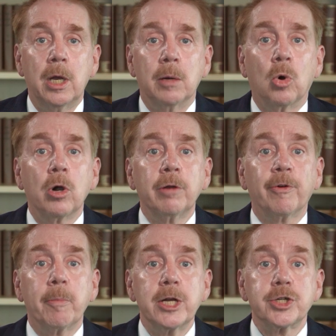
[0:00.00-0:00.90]
More
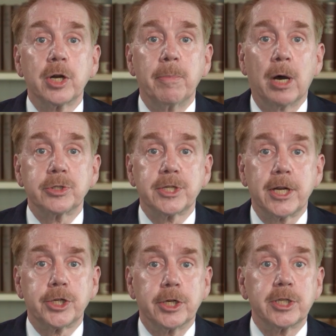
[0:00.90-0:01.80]
information about
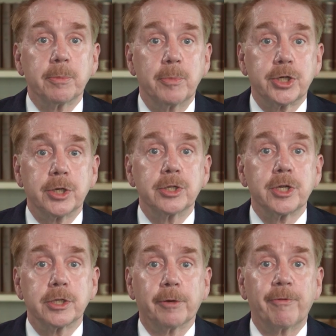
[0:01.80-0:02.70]
session submissions
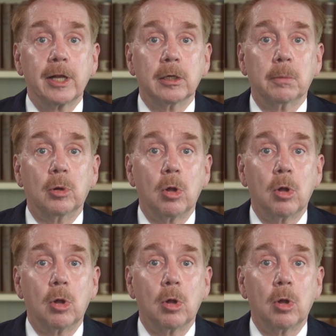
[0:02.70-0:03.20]
is available